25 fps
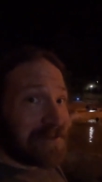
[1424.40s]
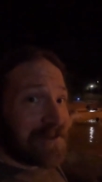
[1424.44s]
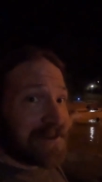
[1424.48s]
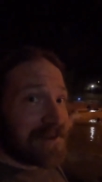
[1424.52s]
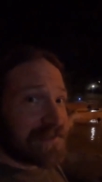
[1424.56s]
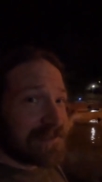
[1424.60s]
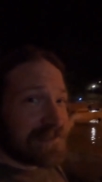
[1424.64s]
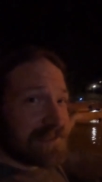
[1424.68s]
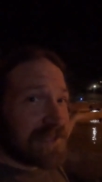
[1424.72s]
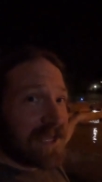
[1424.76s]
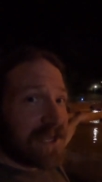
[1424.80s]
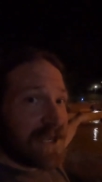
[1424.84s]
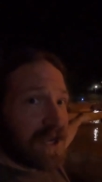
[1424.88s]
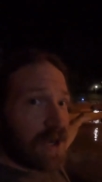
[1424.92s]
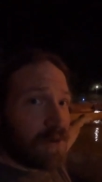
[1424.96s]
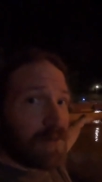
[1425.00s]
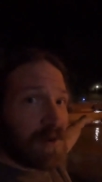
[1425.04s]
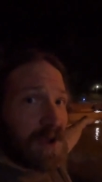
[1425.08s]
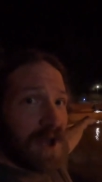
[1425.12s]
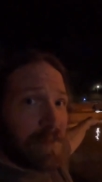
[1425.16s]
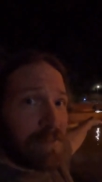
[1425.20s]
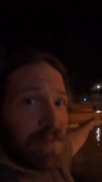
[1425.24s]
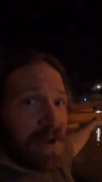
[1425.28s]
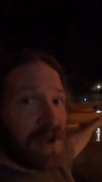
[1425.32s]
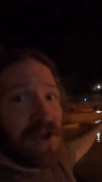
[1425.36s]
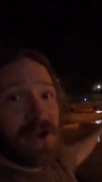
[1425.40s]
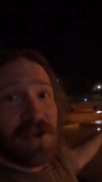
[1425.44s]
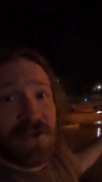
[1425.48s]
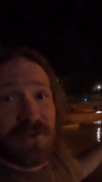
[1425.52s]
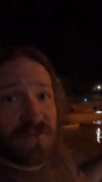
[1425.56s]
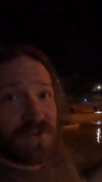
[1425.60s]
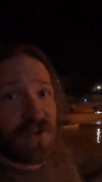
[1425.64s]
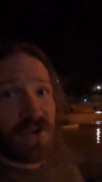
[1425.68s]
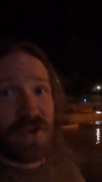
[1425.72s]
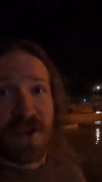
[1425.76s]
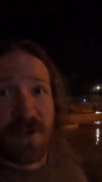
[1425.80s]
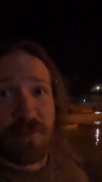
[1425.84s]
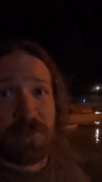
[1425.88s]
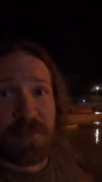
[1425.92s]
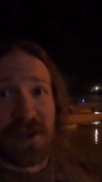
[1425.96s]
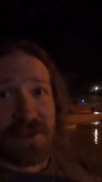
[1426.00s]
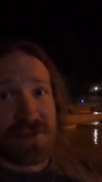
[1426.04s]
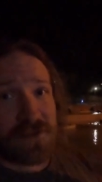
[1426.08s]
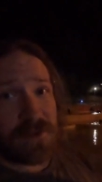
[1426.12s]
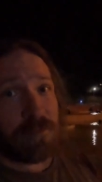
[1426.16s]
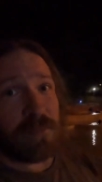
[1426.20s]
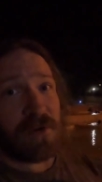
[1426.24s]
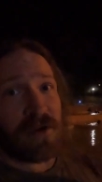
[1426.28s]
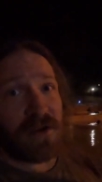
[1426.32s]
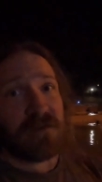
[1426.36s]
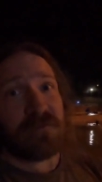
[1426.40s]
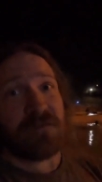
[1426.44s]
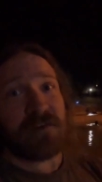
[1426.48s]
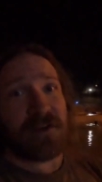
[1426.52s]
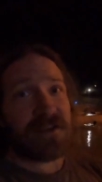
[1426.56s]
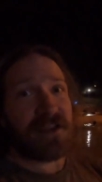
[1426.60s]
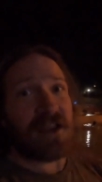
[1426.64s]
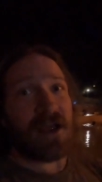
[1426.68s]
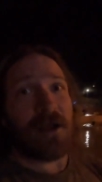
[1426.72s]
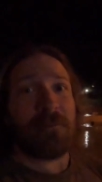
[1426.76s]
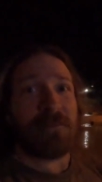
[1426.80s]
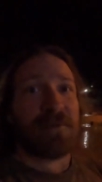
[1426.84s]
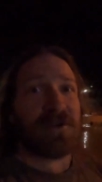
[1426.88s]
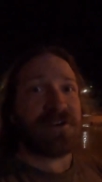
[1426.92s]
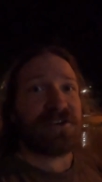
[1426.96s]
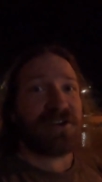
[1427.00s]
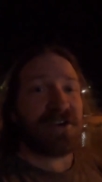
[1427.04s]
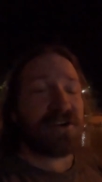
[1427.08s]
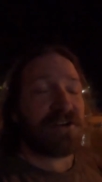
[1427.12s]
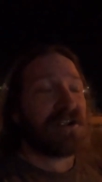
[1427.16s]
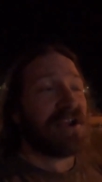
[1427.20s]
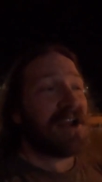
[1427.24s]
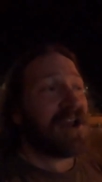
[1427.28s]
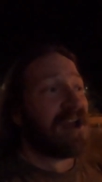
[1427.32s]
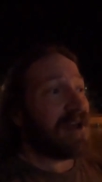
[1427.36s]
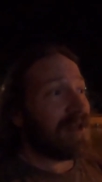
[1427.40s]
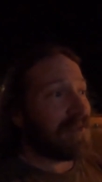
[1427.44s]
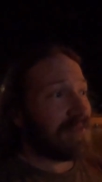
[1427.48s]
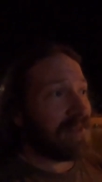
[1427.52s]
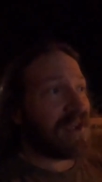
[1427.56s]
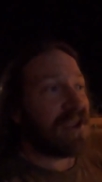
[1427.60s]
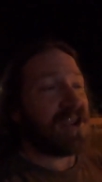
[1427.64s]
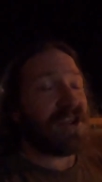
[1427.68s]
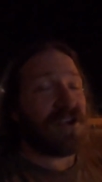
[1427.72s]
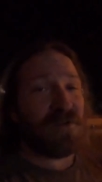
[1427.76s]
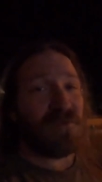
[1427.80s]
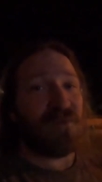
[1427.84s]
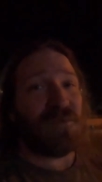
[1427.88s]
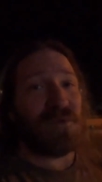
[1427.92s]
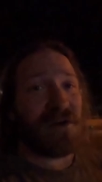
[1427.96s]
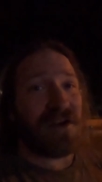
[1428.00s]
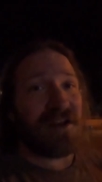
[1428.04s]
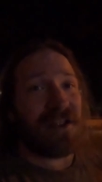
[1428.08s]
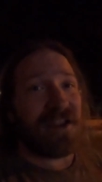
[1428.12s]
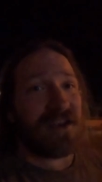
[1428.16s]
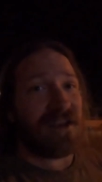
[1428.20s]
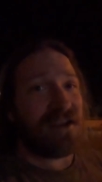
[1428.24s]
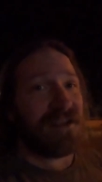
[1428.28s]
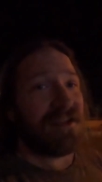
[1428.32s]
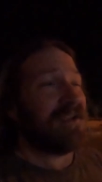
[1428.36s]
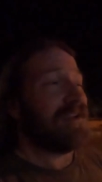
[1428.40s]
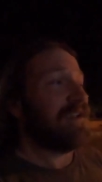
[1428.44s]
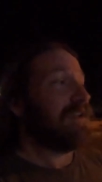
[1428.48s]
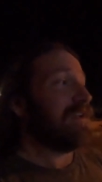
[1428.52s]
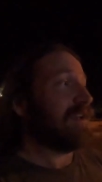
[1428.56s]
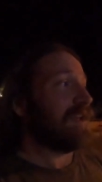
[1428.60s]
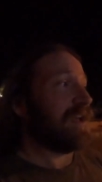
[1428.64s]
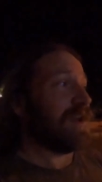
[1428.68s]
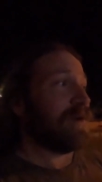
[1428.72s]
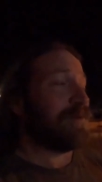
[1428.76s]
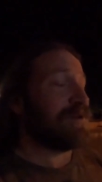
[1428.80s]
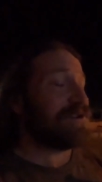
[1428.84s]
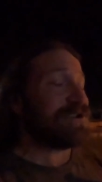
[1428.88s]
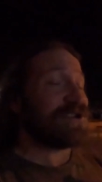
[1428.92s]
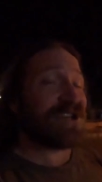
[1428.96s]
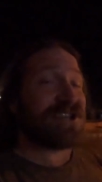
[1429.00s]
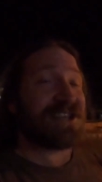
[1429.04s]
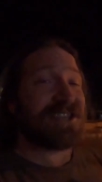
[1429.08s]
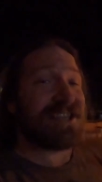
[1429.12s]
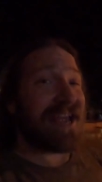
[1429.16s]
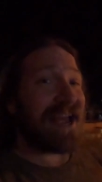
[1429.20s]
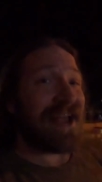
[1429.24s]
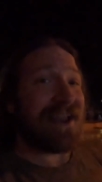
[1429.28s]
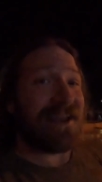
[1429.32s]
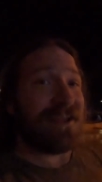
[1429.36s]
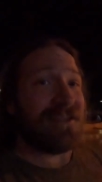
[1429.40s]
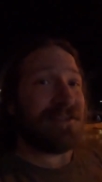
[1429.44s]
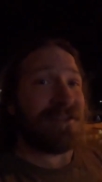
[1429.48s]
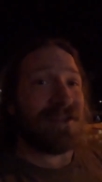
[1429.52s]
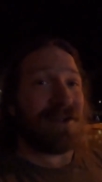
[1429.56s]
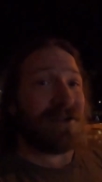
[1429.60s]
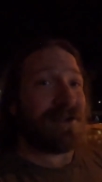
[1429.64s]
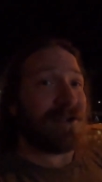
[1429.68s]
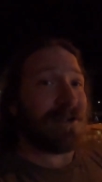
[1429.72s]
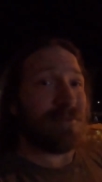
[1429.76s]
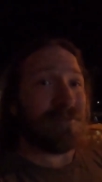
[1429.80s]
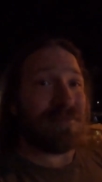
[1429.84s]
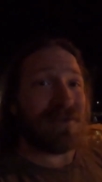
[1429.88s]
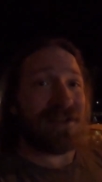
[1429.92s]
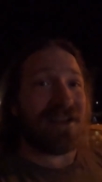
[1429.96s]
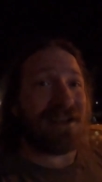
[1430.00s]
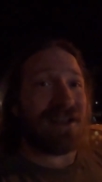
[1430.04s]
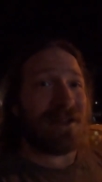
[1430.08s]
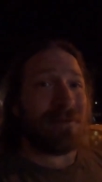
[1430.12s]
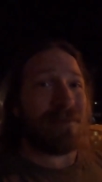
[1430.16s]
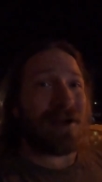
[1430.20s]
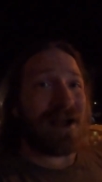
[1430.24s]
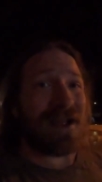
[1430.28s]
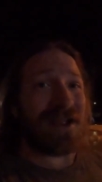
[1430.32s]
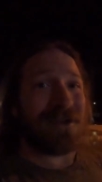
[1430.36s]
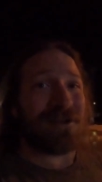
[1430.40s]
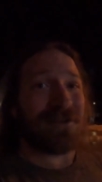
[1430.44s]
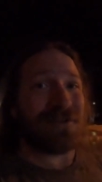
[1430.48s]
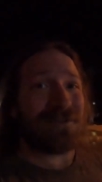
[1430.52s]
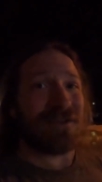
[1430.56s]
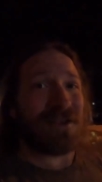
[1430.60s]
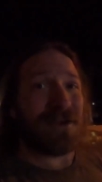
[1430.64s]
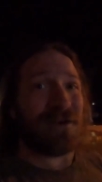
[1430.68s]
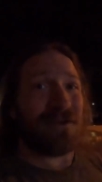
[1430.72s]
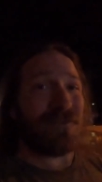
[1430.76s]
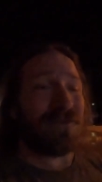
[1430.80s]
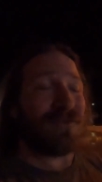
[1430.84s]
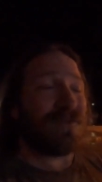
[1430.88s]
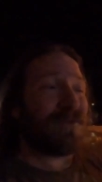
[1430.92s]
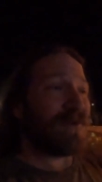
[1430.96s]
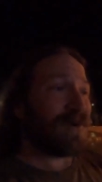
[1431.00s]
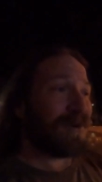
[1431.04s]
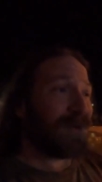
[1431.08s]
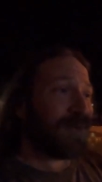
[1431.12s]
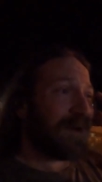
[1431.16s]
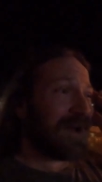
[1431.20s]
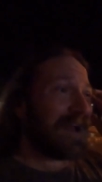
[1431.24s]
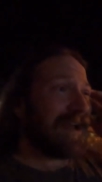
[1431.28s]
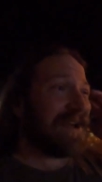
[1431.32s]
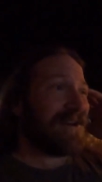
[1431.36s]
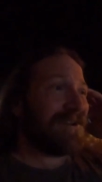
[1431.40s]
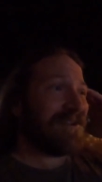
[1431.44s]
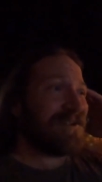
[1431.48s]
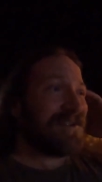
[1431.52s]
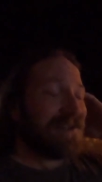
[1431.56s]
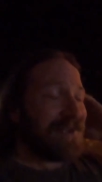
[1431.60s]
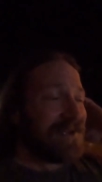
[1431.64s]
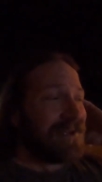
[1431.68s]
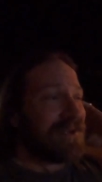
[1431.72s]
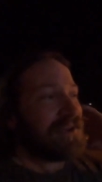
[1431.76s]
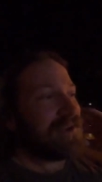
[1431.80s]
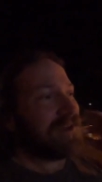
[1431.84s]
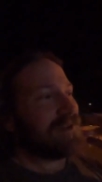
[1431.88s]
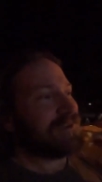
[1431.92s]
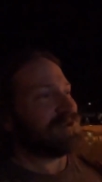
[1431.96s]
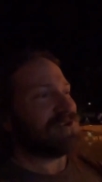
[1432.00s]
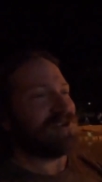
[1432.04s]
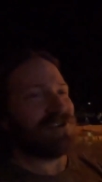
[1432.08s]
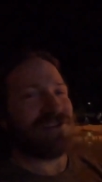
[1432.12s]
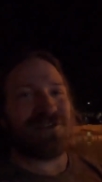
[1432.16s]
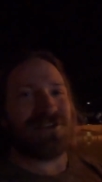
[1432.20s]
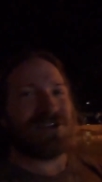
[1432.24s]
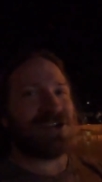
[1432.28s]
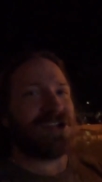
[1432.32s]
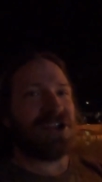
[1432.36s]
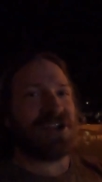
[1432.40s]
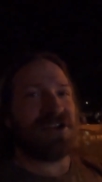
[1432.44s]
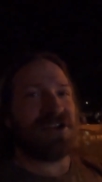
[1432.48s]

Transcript: as they go up, so you can pick the perfect temperature that you want. And we just sat in there completely by ourselves for a while and just